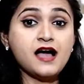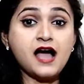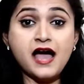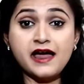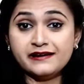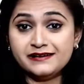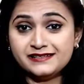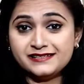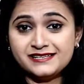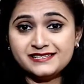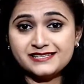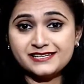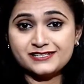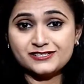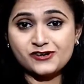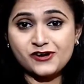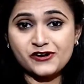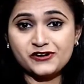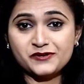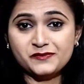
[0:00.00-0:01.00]
Aren't these
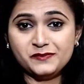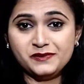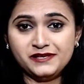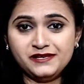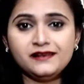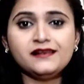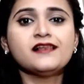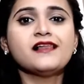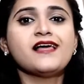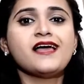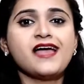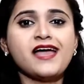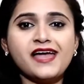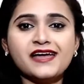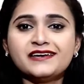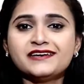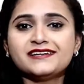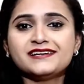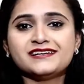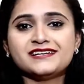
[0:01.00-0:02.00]
adorable
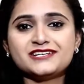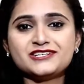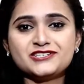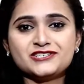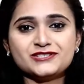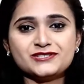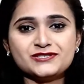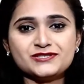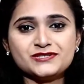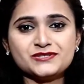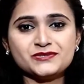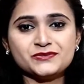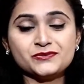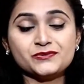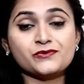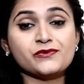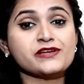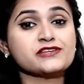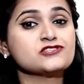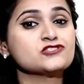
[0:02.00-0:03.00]
and delicious too,
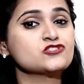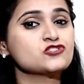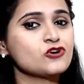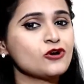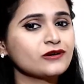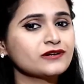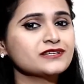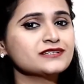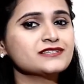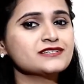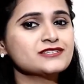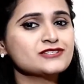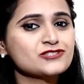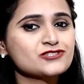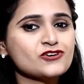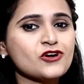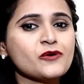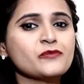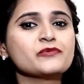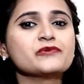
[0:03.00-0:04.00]
as chocolate and
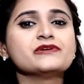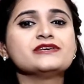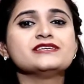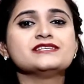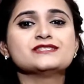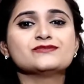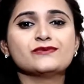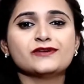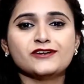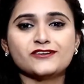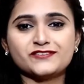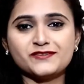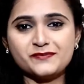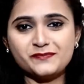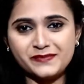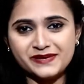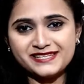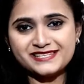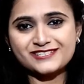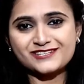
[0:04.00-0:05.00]
strawberry is one of the
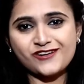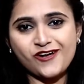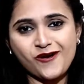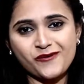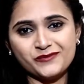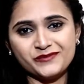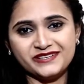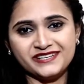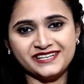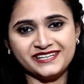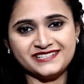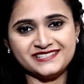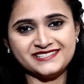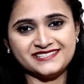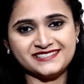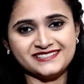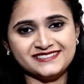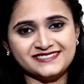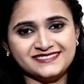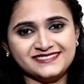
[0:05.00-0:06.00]
best
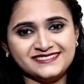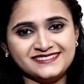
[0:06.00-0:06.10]
combinations.